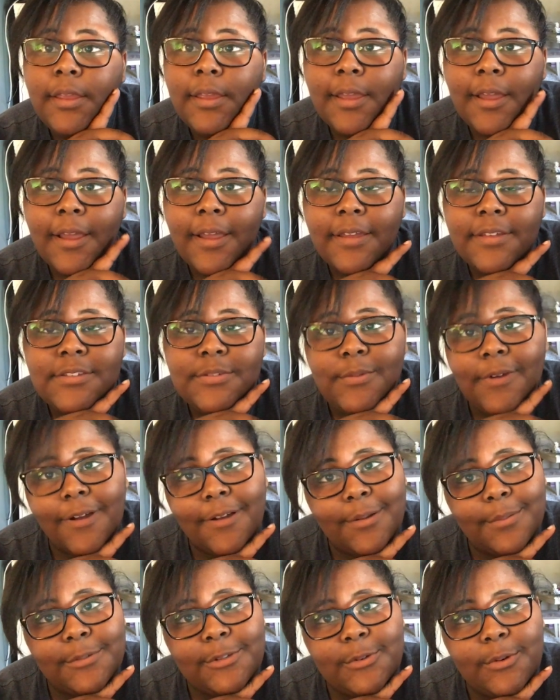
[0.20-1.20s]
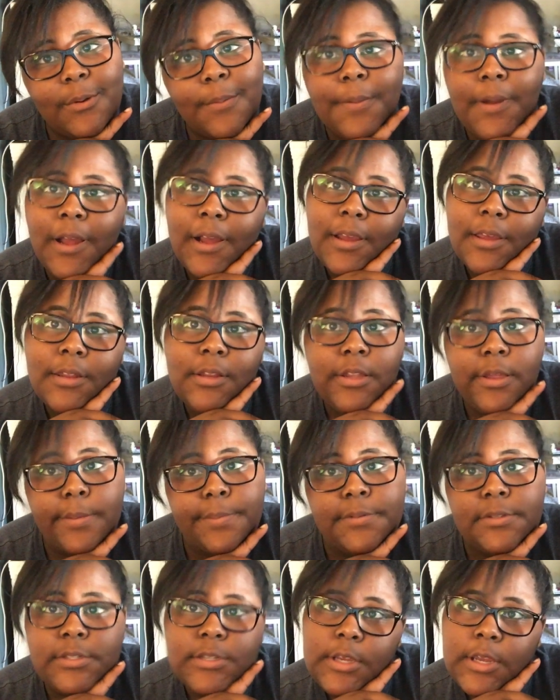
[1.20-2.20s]
Guys, welcome to
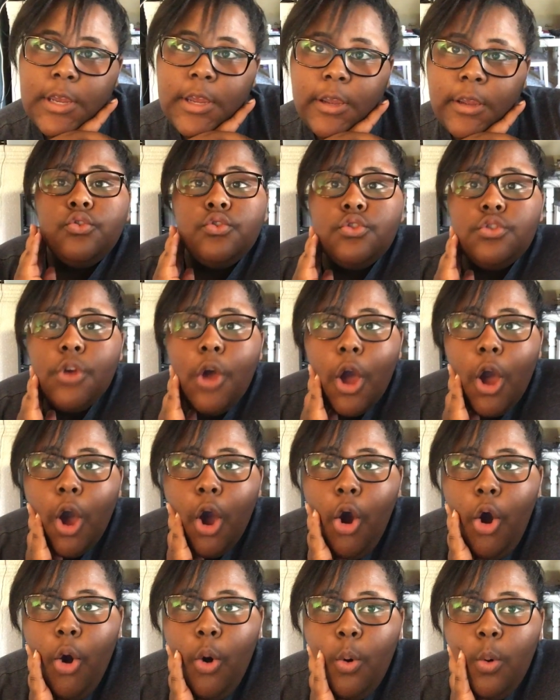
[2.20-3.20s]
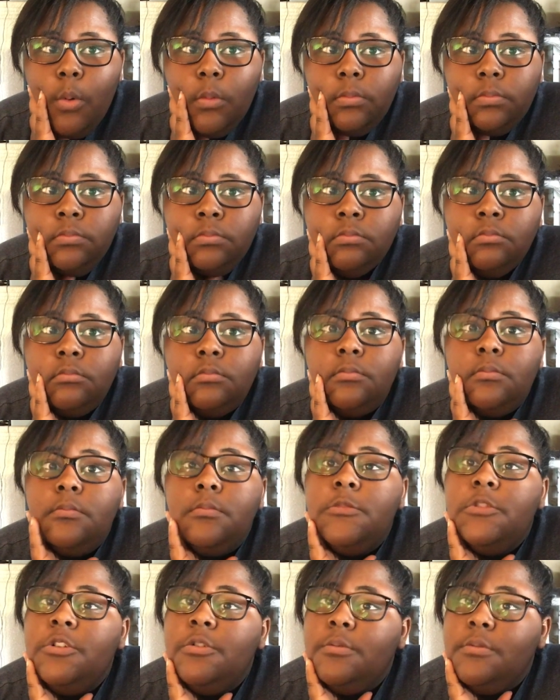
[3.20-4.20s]
Apocalyptic. So
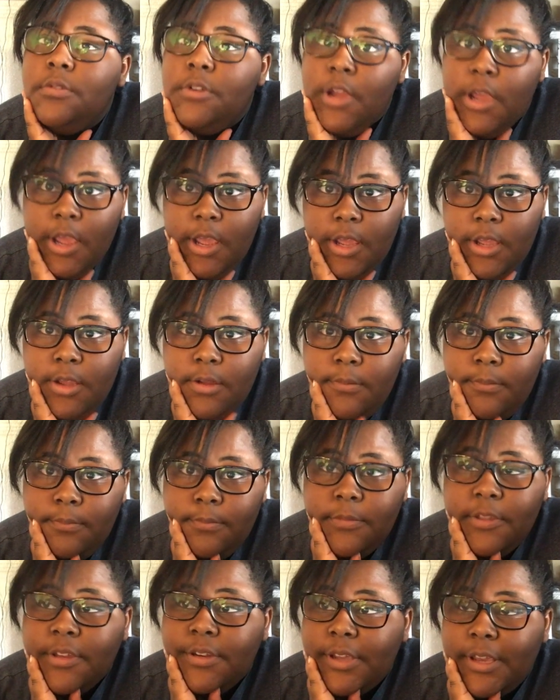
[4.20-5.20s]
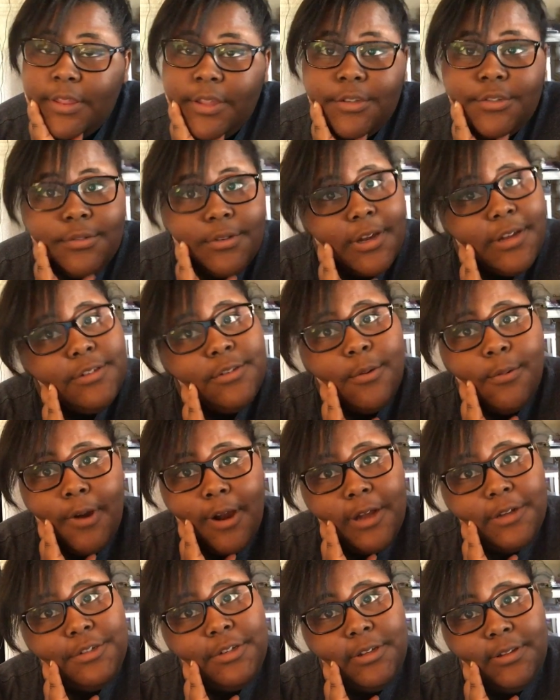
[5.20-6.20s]
today, the day that you guys are
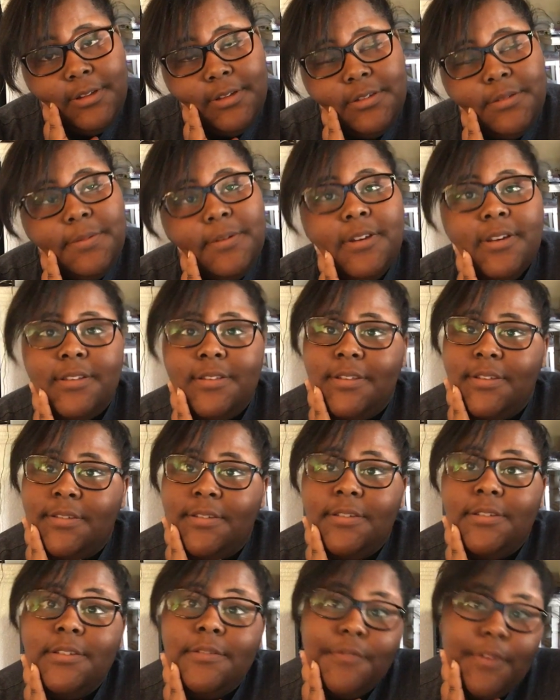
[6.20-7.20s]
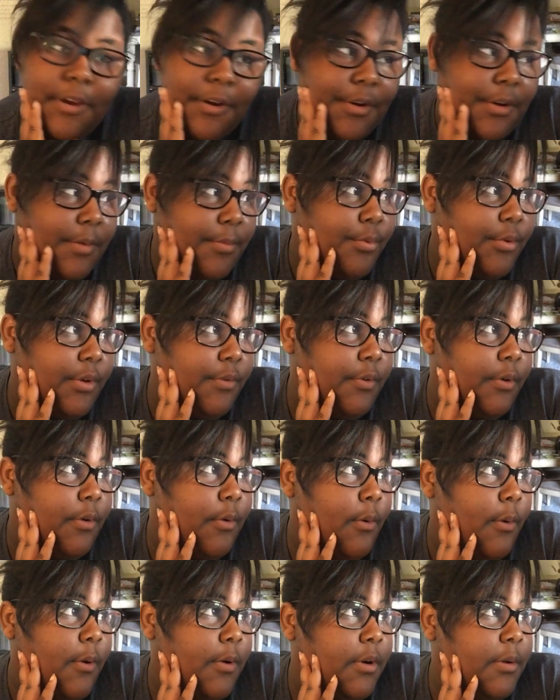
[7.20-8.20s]
watching this, because this is very
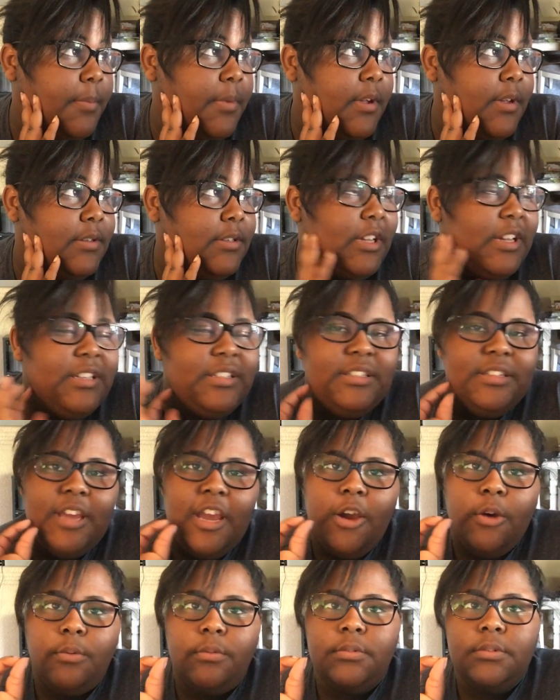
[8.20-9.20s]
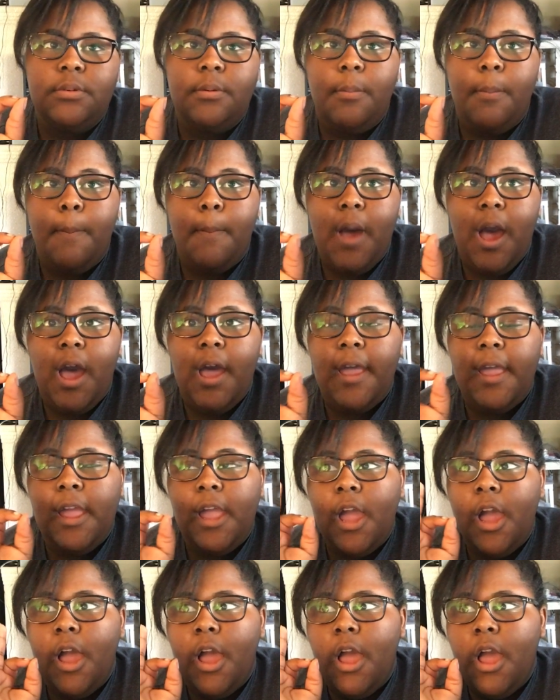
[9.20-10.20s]
pre-recorded because I doubt my
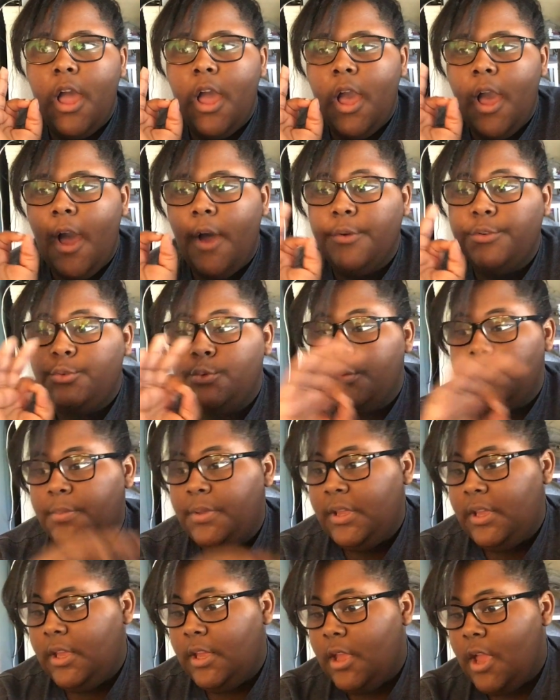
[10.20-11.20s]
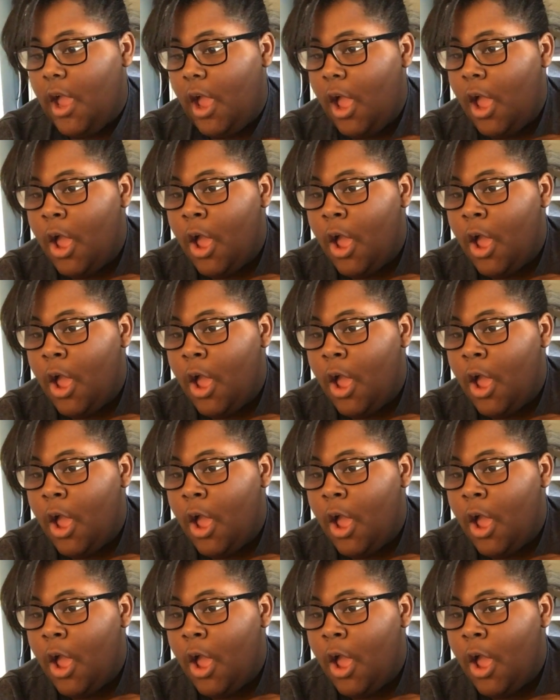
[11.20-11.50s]
house would be